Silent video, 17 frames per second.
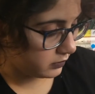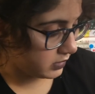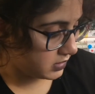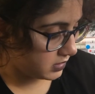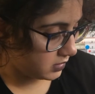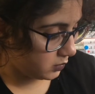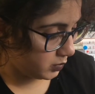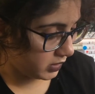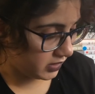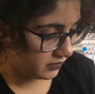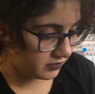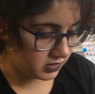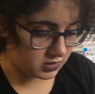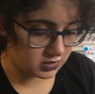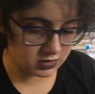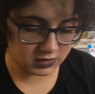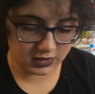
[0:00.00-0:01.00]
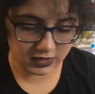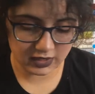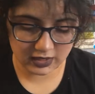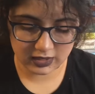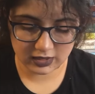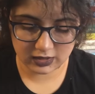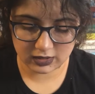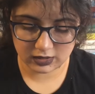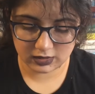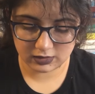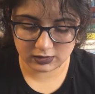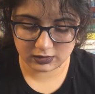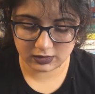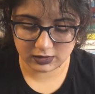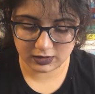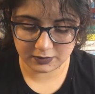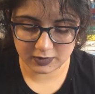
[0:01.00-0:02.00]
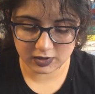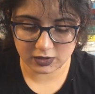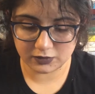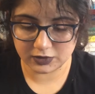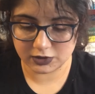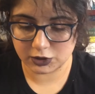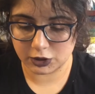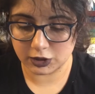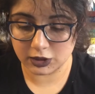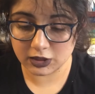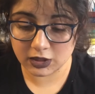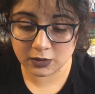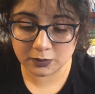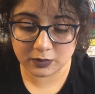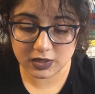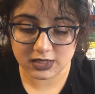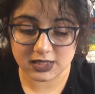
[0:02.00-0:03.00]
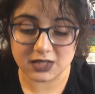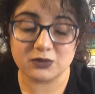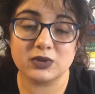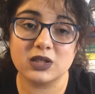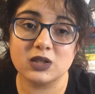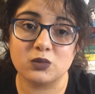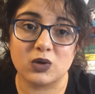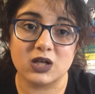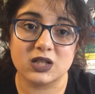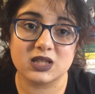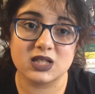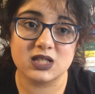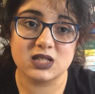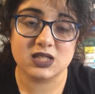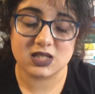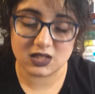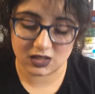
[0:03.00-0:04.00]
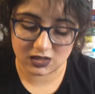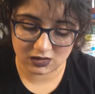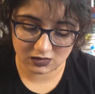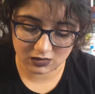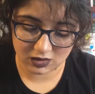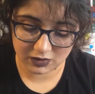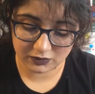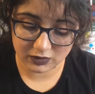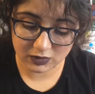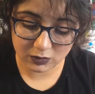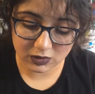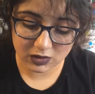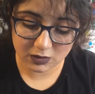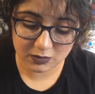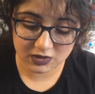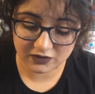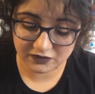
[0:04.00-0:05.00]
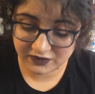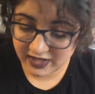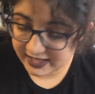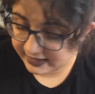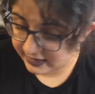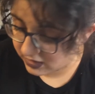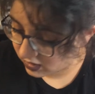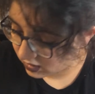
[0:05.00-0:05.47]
Where's the opening case? Yeah, I think I'm going to return them because I really want these and I really want them to fit.